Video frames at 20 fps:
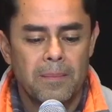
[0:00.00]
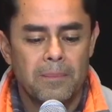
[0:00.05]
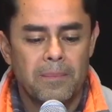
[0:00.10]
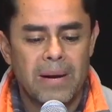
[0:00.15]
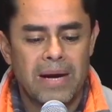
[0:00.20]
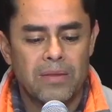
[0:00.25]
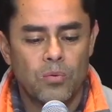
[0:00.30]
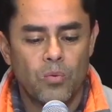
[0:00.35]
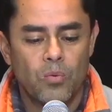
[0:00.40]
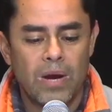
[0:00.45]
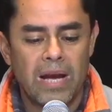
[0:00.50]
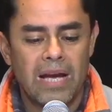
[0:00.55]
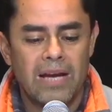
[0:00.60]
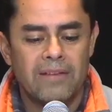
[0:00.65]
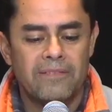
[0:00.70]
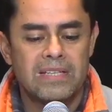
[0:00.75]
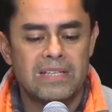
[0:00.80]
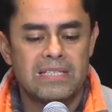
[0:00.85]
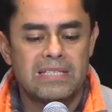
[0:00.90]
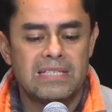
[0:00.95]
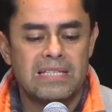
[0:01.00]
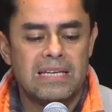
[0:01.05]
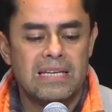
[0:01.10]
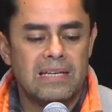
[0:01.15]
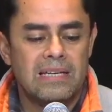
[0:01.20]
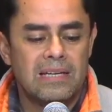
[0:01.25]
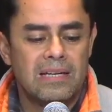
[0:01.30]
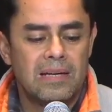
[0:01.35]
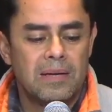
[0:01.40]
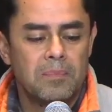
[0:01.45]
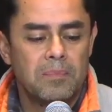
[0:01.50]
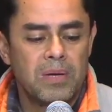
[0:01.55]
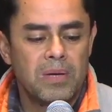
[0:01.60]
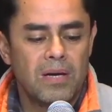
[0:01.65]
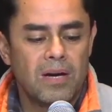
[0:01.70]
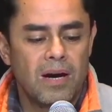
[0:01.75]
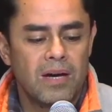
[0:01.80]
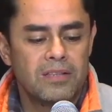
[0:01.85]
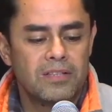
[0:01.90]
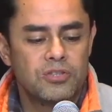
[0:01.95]
of the sea
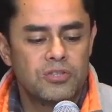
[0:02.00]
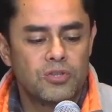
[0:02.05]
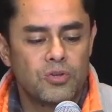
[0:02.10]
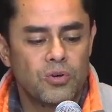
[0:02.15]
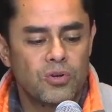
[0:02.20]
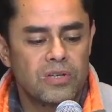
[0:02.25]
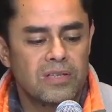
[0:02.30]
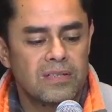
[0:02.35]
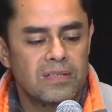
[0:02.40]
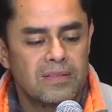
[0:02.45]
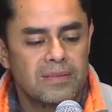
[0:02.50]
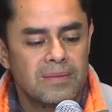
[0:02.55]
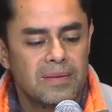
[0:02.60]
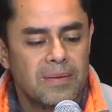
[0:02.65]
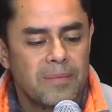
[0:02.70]
beyond the Jordan.